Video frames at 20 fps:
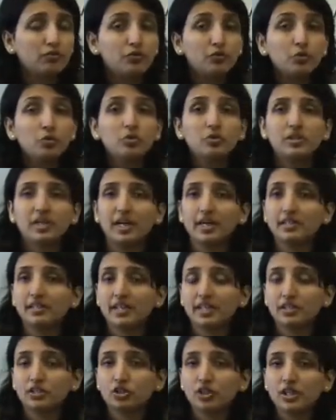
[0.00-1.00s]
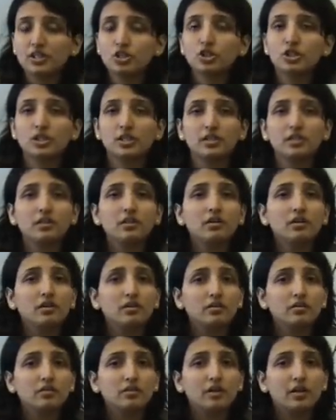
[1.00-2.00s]
food and digestion,
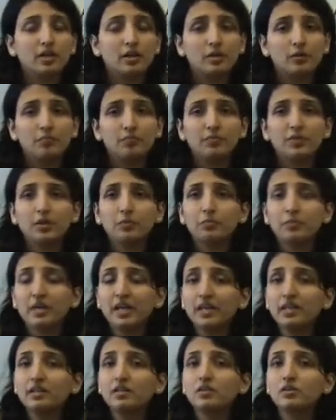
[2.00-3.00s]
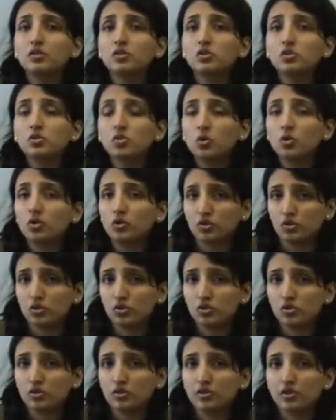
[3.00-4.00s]
the main
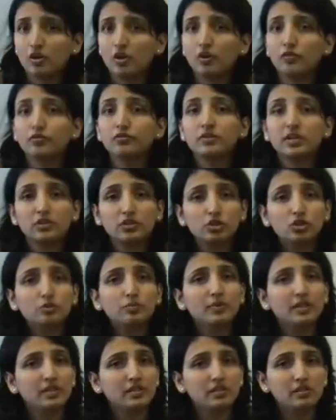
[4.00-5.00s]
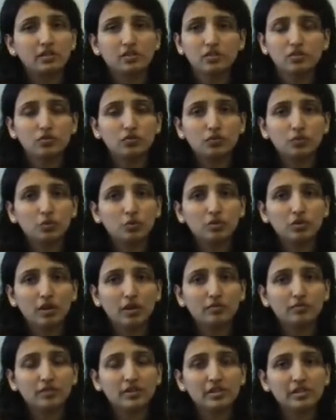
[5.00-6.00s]
source of nourishment is food,
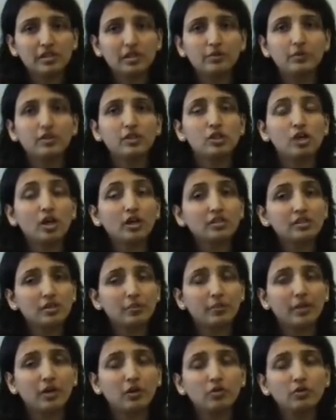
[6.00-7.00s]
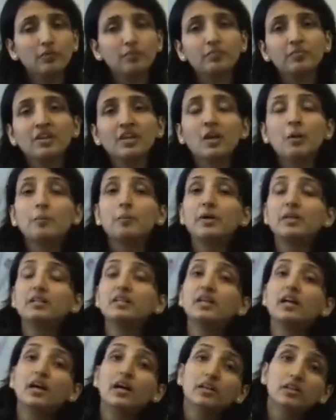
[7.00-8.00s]
obviously we talked about, but
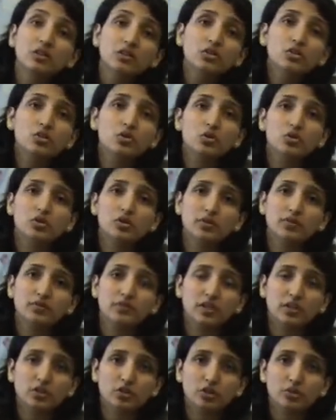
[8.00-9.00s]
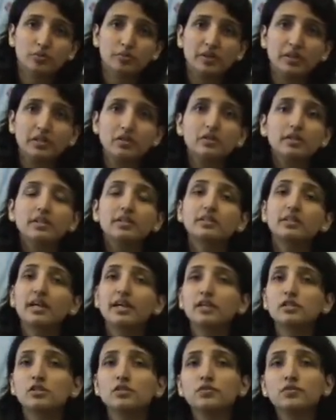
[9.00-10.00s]
the other source of nourishment in
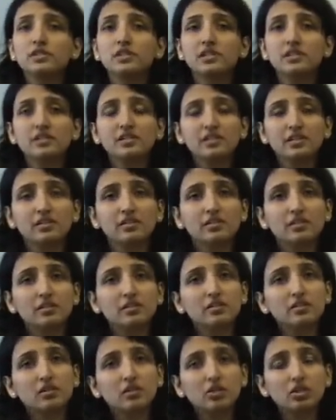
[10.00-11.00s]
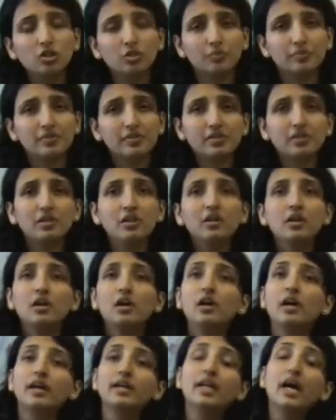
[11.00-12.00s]
case of a disease is herbs.
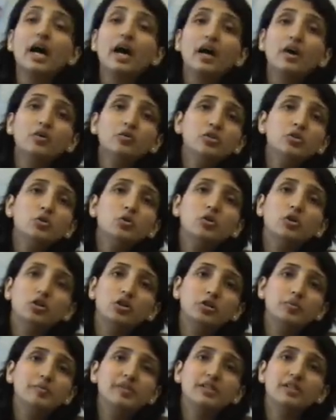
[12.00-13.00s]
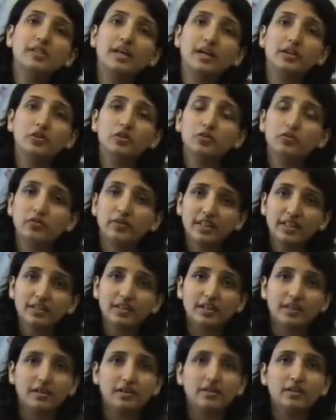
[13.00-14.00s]
And how do herbs in
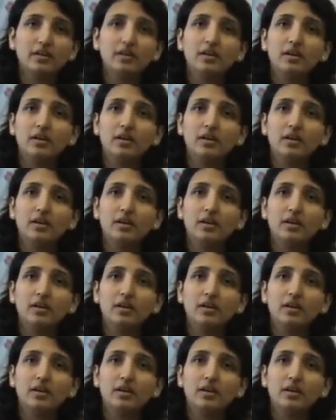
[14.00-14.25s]
Ayurveda